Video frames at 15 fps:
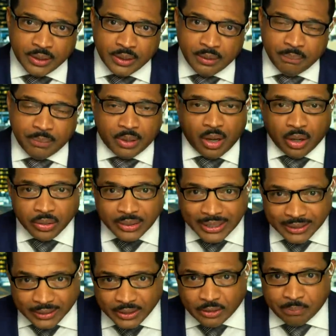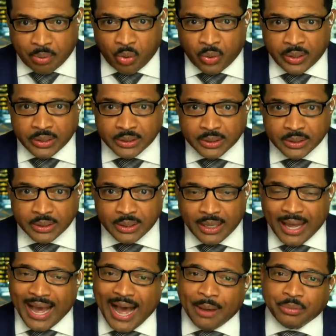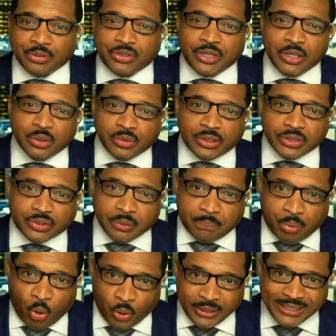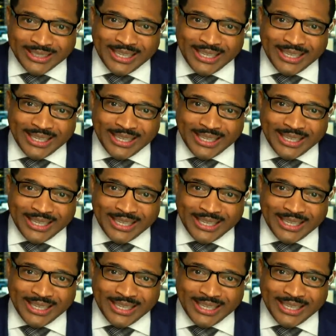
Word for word: because at this point, I'm still disappointed